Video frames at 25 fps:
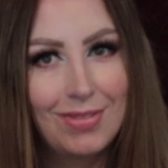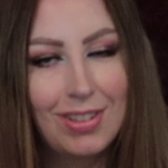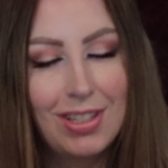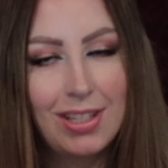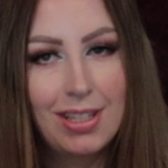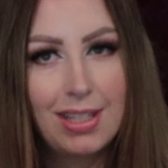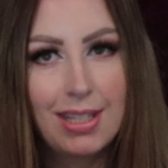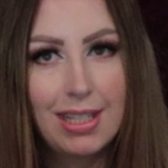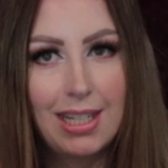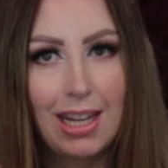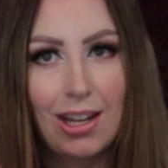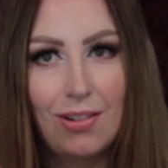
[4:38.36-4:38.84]

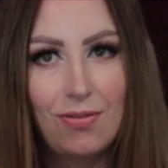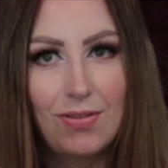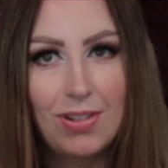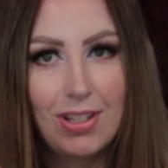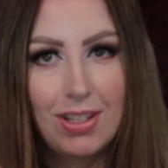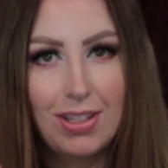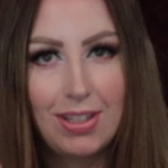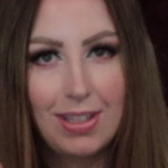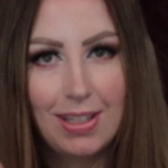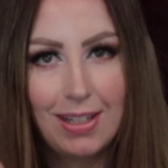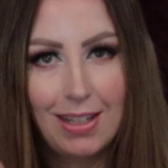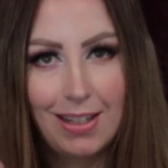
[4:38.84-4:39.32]
Safety
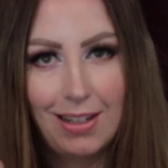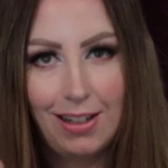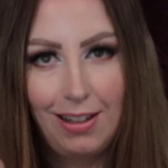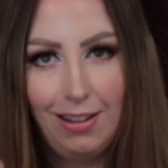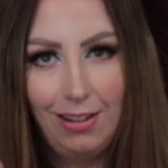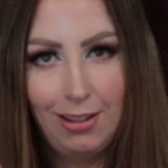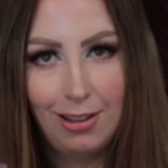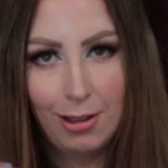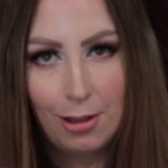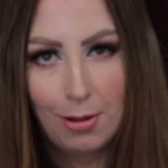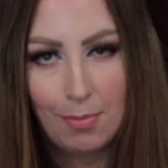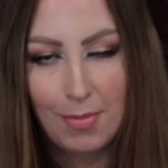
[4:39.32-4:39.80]
seal,
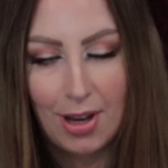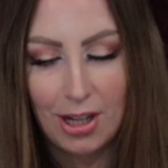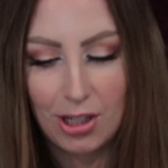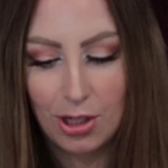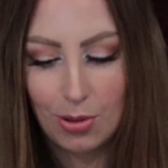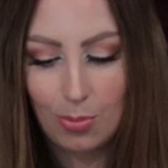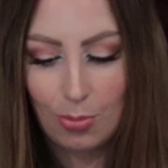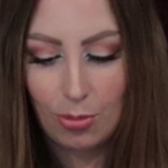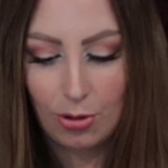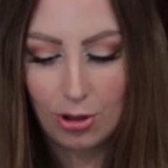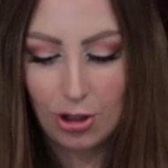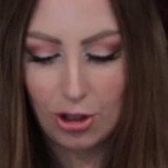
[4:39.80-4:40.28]
much
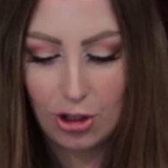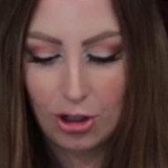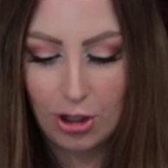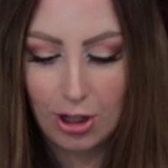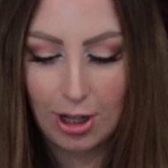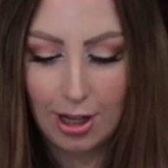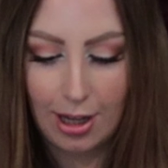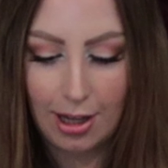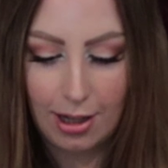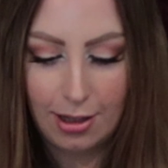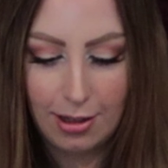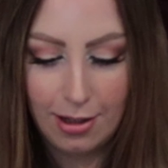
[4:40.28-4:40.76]

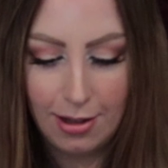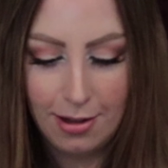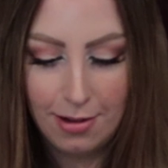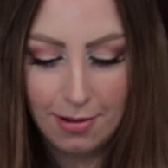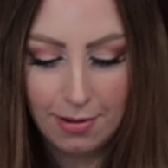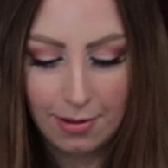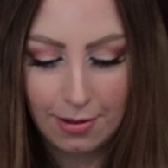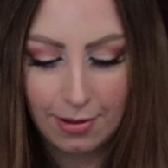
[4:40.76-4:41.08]
appreciated.